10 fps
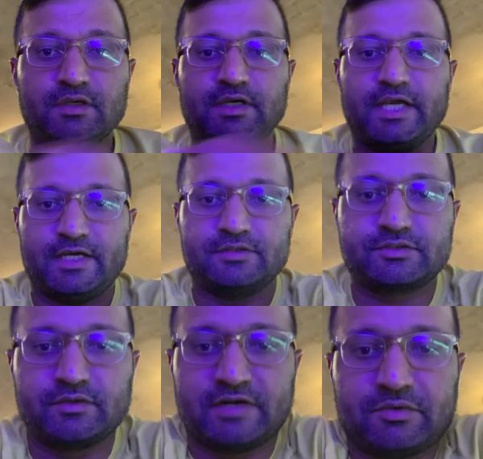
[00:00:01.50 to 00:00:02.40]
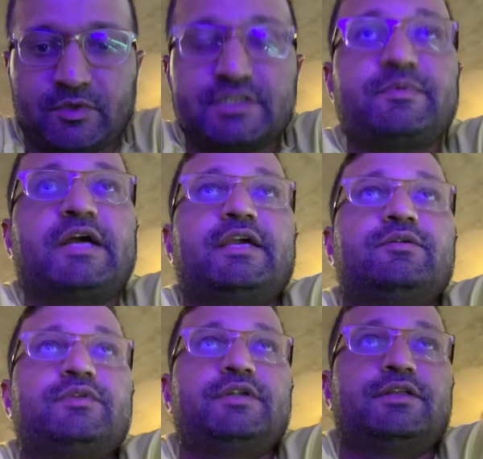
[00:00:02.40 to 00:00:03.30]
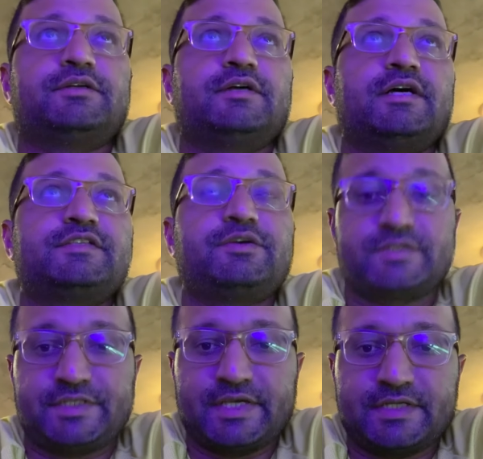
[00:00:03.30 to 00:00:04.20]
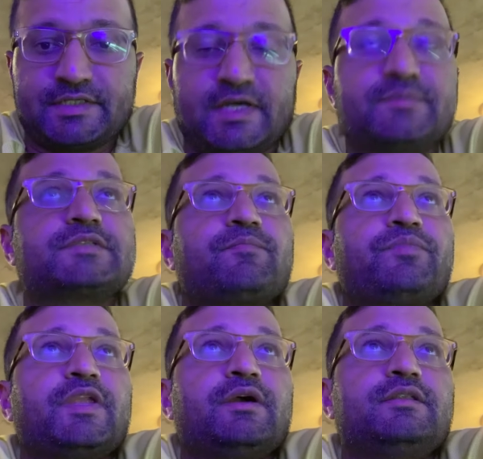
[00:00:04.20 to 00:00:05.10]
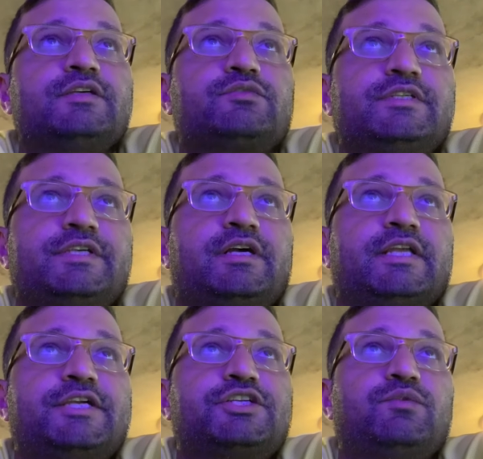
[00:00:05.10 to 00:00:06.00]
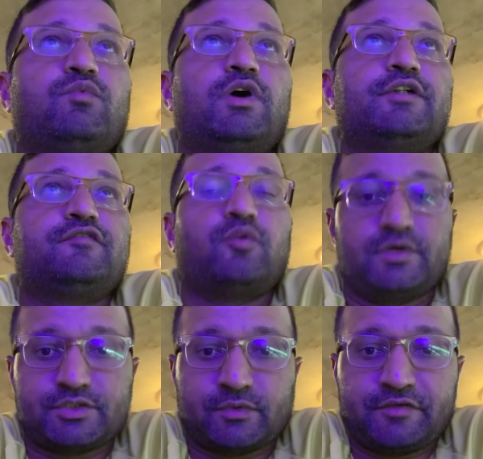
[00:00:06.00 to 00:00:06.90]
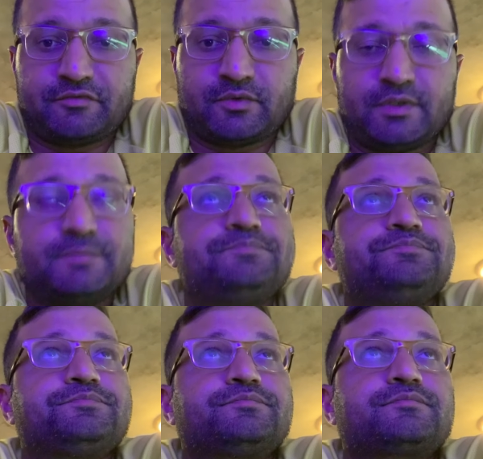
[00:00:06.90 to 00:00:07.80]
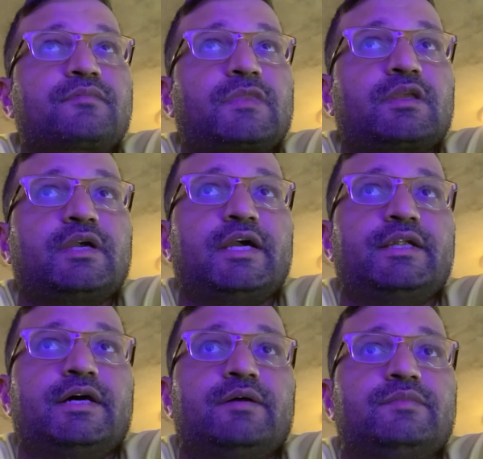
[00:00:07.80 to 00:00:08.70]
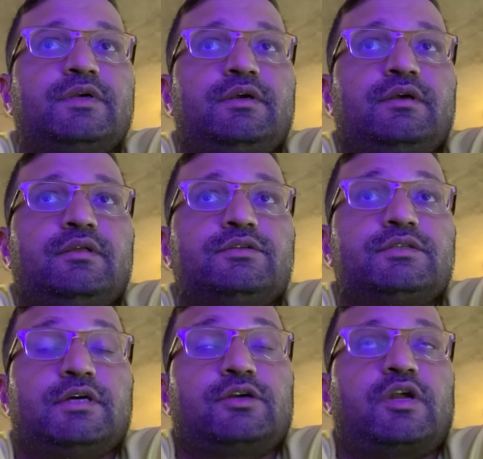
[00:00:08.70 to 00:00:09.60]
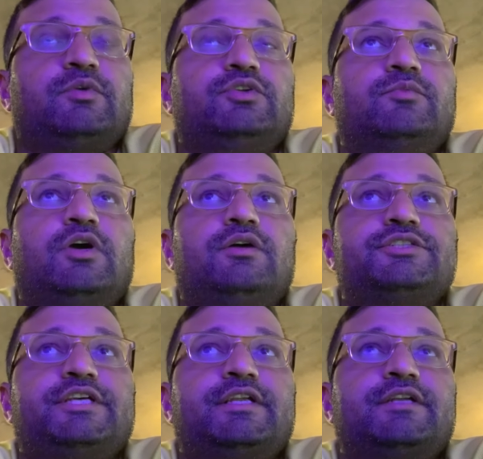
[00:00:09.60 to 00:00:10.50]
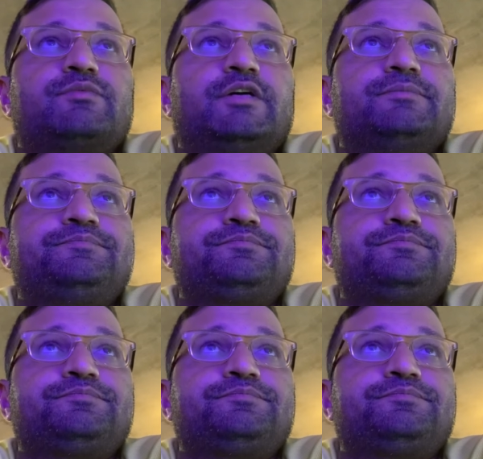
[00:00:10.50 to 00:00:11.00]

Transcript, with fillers: Hey, how's it going everyone? Just back in with another uh, sequence of the end times. This one's in Galatians 1, 4 to 24. And um, incredible numerology in it as well.